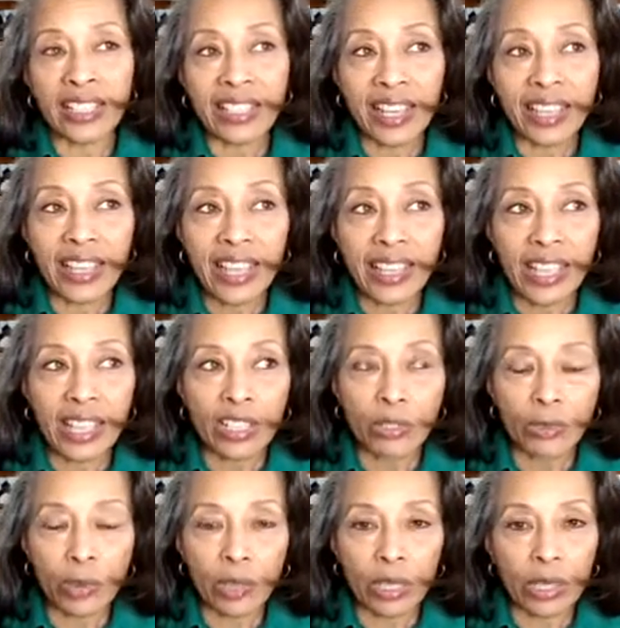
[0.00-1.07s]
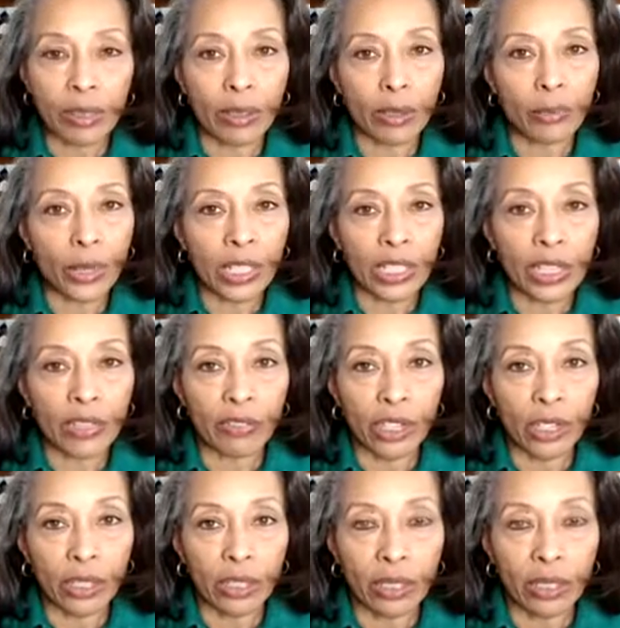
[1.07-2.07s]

And I think that is a relatively